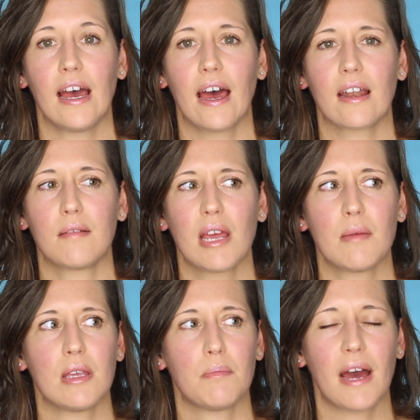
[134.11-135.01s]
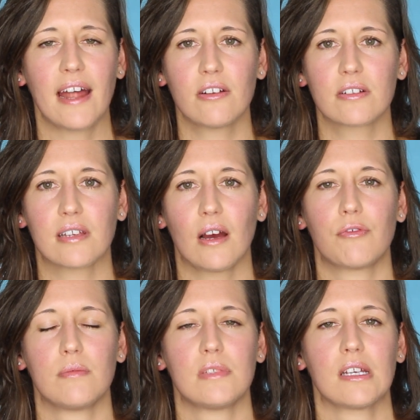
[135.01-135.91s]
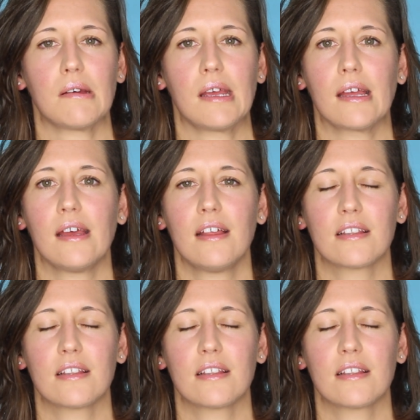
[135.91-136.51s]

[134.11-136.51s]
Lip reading: and maybe ban yourself from doing